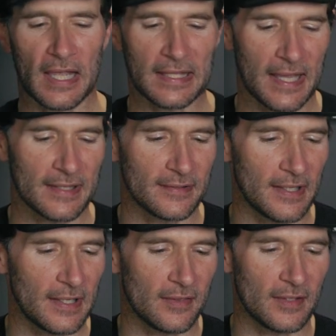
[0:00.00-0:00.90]
I can't
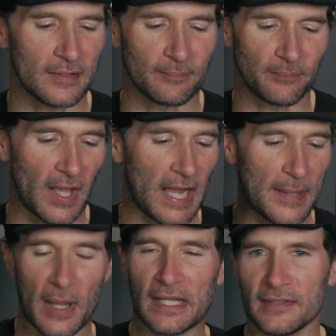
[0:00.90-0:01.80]
say that I
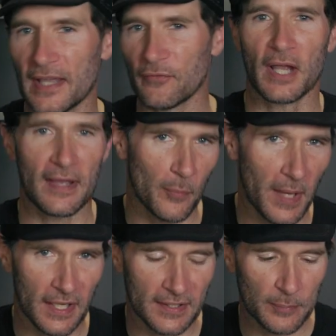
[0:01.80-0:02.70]
might never have a
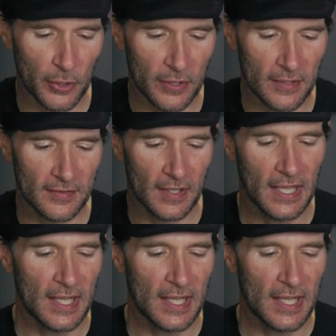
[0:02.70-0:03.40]
bad experience,